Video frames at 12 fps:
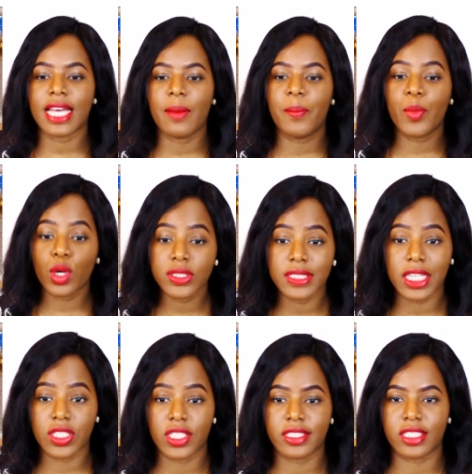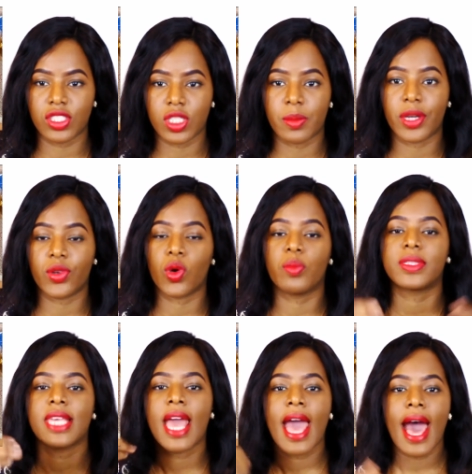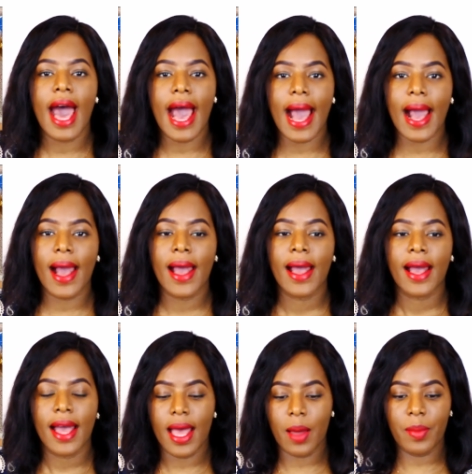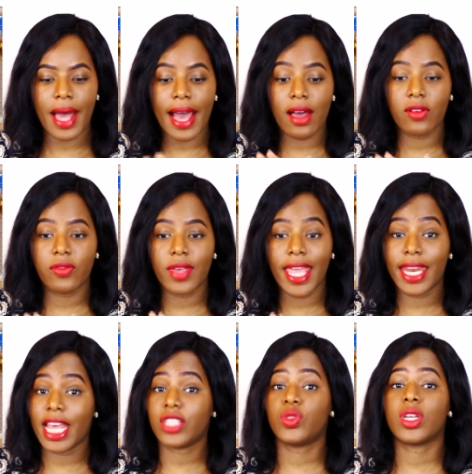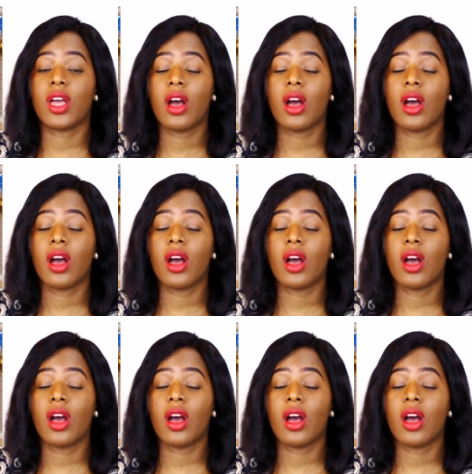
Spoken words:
that most kitchens in German homes are have electric